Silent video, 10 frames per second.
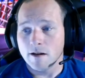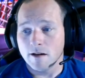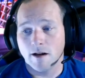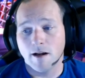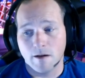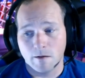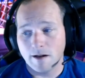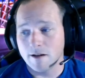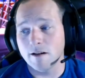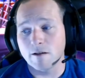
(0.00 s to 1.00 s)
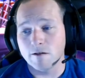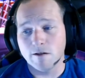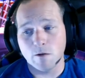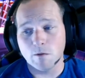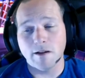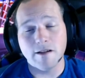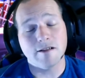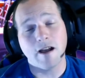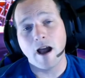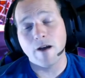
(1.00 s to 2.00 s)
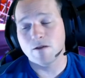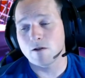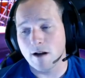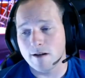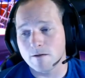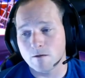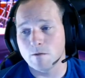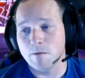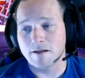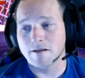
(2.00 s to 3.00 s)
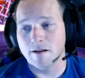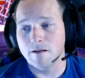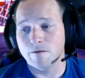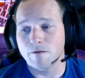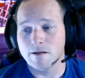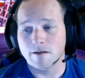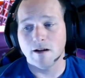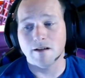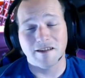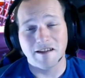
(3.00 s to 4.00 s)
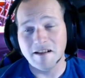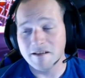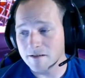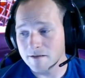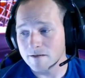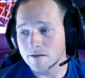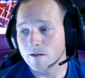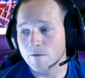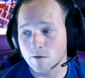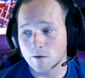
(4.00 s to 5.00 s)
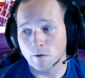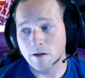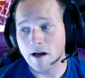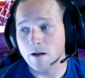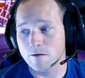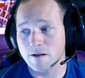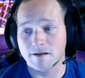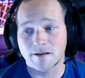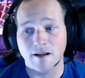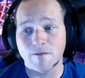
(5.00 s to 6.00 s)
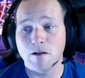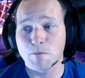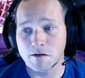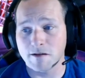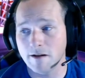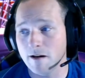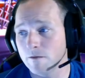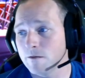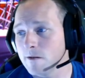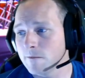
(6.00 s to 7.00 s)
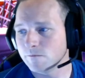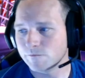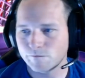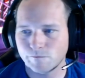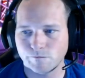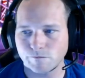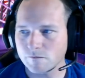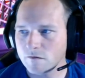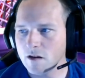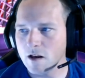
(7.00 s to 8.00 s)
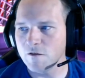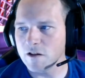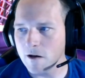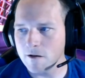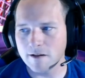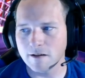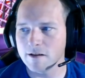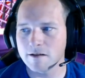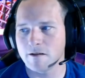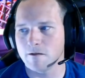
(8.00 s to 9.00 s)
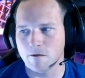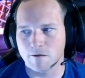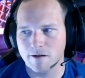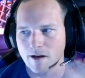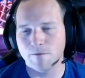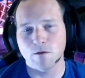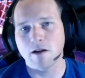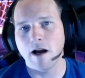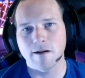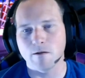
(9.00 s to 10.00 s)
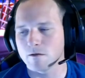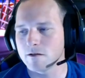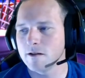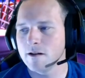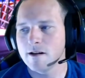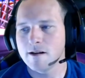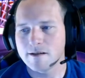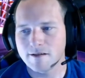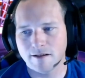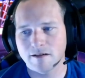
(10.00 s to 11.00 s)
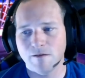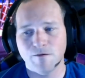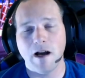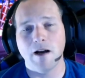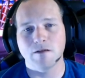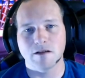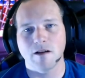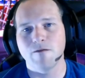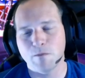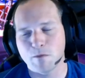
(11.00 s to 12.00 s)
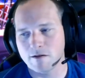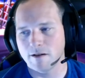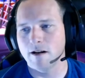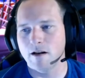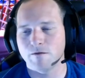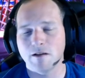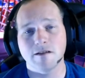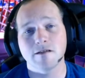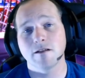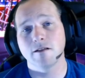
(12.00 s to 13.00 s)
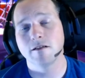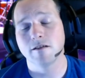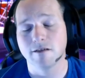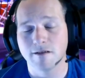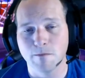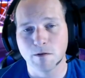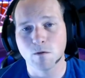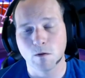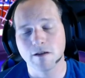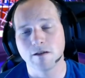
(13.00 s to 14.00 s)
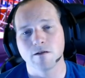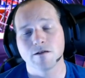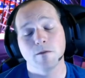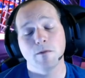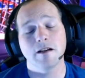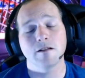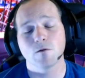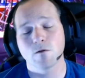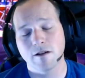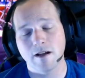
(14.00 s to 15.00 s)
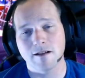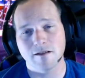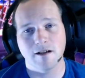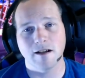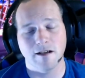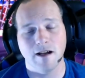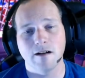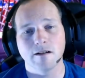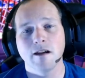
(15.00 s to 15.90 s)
Uh, we got another new release. I haven't tried this one myself. It's called Theseus for $3. That's 70% off. If you go down the list here, there's several titles, 65 to 70% off. This is good to December 23rd, so make sure you guys check it out.